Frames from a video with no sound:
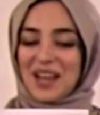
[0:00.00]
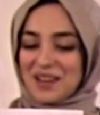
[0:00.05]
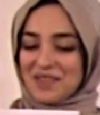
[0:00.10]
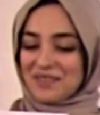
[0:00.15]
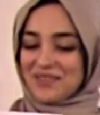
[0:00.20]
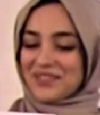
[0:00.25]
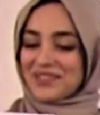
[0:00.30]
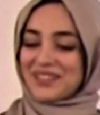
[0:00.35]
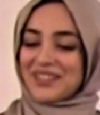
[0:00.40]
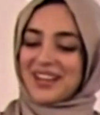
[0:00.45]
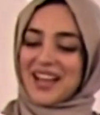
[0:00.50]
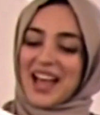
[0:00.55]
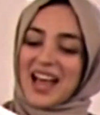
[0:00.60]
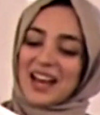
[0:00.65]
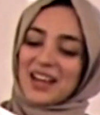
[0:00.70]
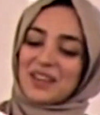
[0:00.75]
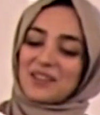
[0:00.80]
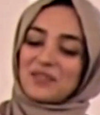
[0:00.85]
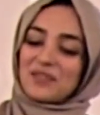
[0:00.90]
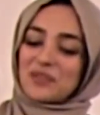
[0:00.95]
Love,
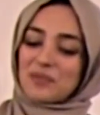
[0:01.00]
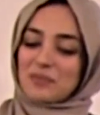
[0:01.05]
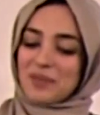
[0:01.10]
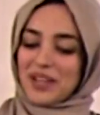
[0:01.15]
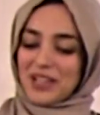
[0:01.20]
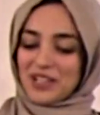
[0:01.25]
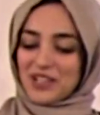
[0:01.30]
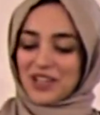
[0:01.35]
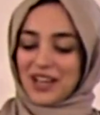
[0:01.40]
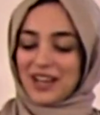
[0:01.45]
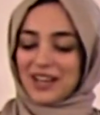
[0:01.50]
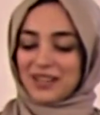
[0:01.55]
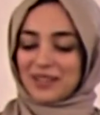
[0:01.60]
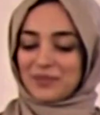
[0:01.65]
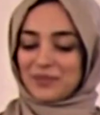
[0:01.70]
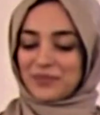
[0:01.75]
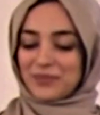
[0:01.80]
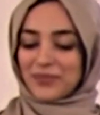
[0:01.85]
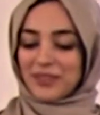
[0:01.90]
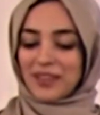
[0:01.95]
Ellen from Beit Jehan.
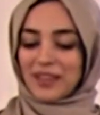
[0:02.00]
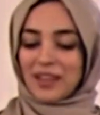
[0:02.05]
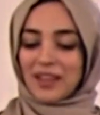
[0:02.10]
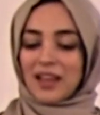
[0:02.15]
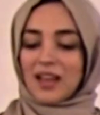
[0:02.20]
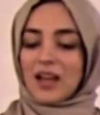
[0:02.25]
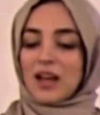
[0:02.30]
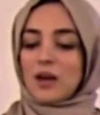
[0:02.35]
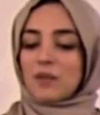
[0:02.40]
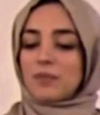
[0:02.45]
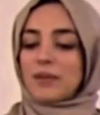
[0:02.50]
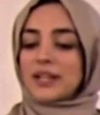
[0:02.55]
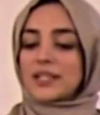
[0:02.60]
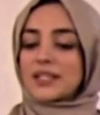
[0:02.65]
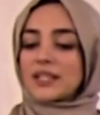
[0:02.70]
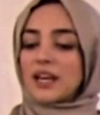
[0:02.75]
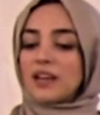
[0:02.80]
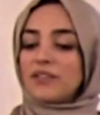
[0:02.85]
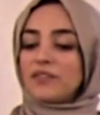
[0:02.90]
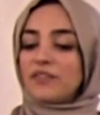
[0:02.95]
My
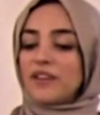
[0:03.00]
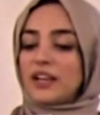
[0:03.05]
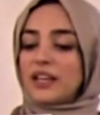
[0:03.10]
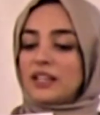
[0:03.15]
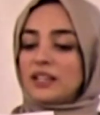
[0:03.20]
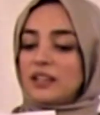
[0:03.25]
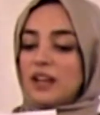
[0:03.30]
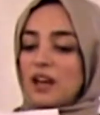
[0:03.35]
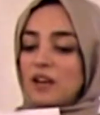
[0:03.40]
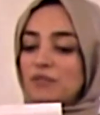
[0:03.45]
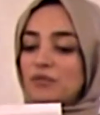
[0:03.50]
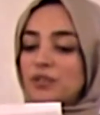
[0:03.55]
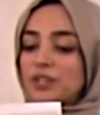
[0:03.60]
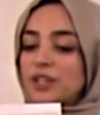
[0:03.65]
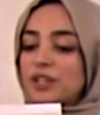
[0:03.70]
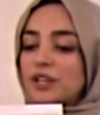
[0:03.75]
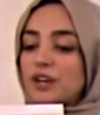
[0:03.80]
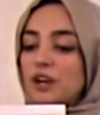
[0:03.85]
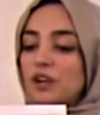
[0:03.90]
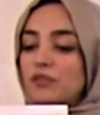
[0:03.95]
son fell in love
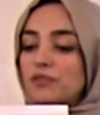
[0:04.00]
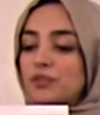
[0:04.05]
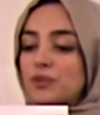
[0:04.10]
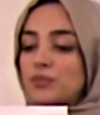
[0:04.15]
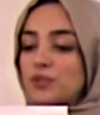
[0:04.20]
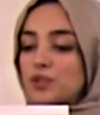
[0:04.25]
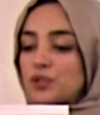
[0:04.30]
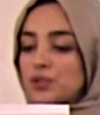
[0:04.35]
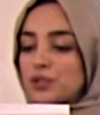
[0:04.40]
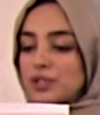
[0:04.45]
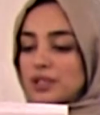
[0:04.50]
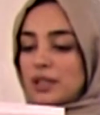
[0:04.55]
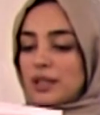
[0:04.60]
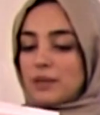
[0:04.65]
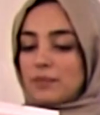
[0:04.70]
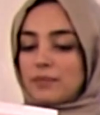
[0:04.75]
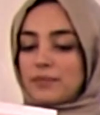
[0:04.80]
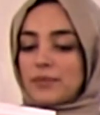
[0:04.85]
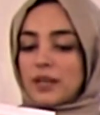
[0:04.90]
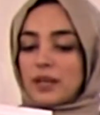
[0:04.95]
with a girl from
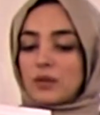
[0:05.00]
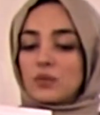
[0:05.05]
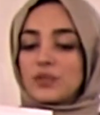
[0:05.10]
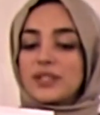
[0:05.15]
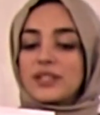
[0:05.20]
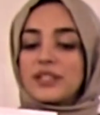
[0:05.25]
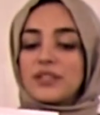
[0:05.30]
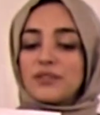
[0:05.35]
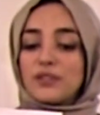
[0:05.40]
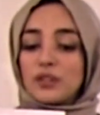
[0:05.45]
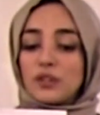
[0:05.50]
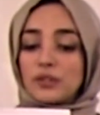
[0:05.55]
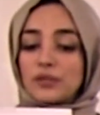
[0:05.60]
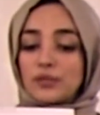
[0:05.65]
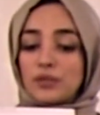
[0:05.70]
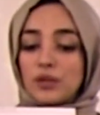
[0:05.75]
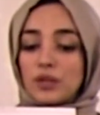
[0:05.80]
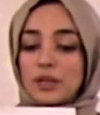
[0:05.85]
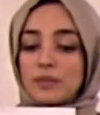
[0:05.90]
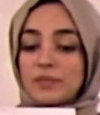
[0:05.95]
Jerusalem. It was difficult
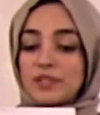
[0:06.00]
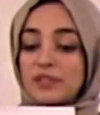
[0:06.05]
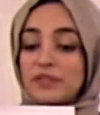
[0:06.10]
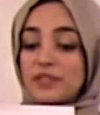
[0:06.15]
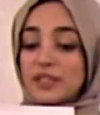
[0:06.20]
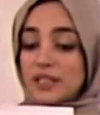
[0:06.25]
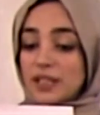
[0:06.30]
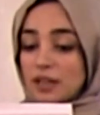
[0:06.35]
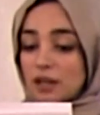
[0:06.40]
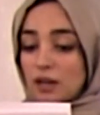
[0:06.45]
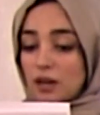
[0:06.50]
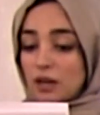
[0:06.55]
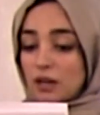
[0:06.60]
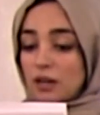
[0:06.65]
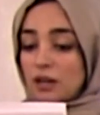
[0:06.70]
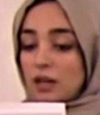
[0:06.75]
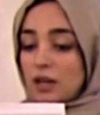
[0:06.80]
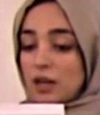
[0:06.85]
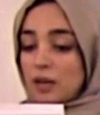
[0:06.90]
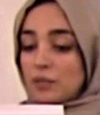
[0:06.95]
for him to visit her
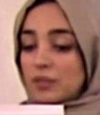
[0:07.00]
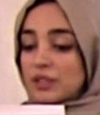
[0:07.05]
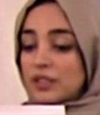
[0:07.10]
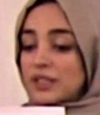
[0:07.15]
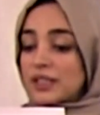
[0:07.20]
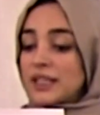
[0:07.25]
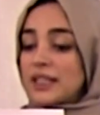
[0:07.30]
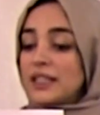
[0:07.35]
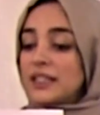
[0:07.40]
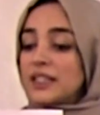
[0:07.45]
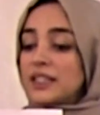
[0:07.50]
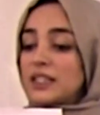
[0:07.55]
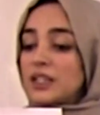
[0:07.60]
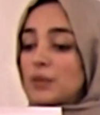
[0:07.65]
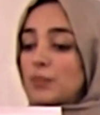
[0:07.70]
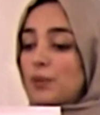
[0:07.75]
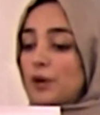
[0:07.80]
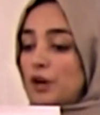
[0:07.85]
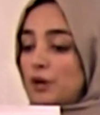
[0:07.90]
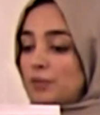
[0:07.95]
because he
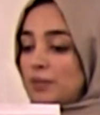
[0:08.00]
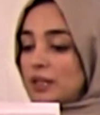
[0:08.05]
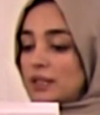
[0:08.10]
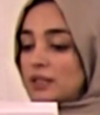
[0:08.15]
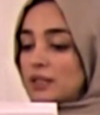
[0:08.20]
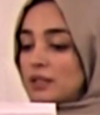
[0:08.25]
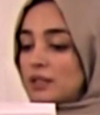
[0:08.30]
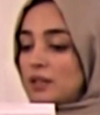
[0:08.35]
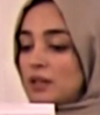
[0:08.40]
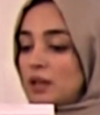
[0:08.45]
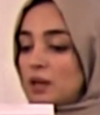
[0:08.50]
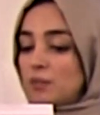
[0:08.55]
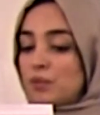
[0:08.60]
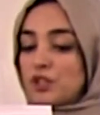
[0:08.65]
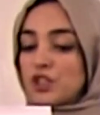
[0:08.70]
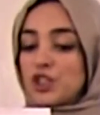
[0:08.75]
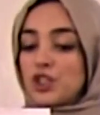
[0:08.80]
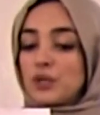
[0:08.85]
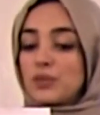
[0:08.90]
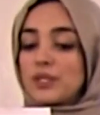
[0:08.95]
needed a permit,
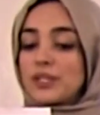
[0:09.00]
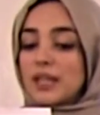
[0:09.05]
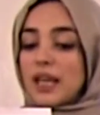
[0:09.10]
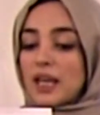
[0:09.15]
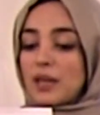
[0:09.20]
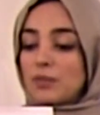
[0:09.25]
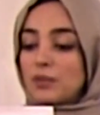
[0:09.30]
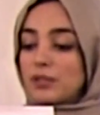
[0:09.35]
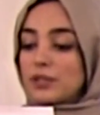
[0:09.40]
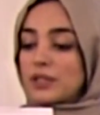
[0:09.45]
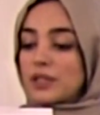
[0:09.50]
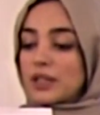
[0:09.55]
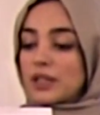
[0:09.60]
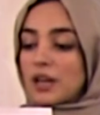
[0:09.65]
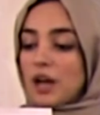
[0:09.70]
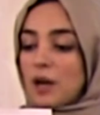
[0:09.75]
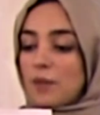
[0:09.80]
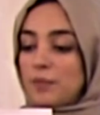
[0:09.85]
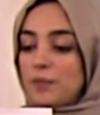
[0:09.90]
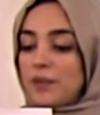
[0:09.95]
but she was able to
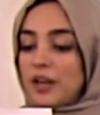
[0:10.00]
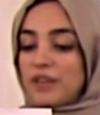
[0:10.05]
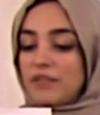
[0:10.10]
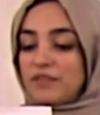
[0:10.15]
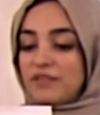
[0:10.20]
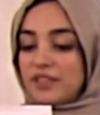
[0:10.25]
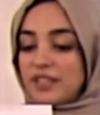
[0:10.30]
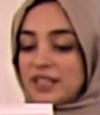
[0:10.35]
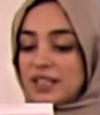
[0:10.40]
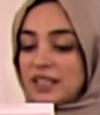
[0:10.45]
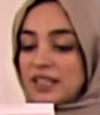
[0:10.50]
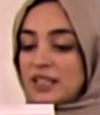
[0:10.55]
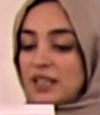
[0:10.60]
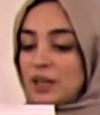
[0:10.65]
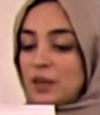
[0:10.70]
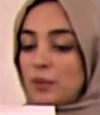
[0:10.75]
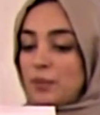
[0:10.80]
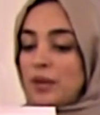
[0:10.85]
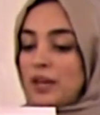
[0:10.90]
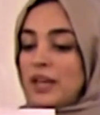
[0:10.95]
come and visit
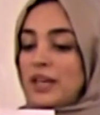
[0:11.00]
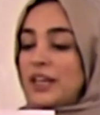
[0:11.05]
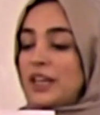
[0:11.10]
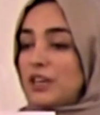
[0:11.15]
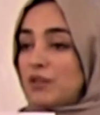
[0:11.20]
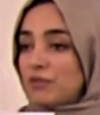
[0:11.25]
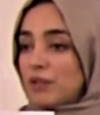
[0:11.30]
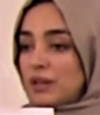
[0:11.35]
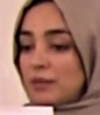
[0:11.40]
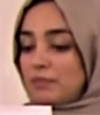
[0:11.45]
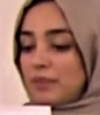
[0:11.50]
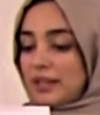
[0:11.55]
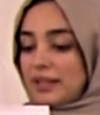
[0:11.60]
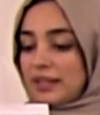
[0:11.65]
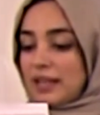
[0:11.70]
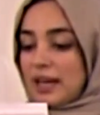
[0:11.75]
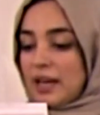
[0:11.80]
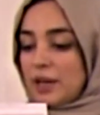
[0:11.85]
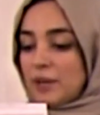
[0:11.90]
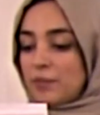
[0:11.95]
him here in
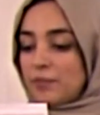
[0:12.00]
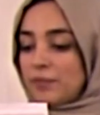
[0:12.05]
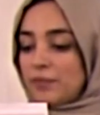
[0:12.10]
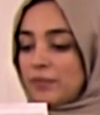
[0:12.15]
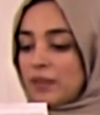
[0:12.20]
Bethlehem.